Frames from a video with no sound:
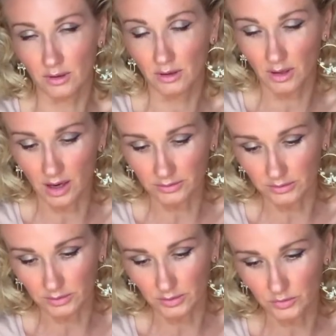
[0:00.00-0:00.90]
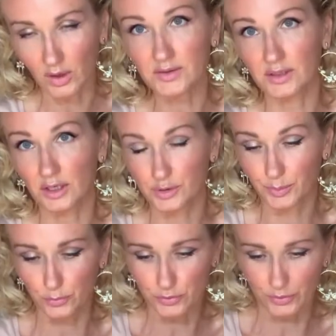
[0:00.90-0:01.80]
lung toxin
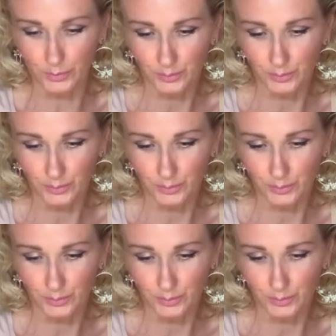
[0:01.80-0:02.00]
exposure.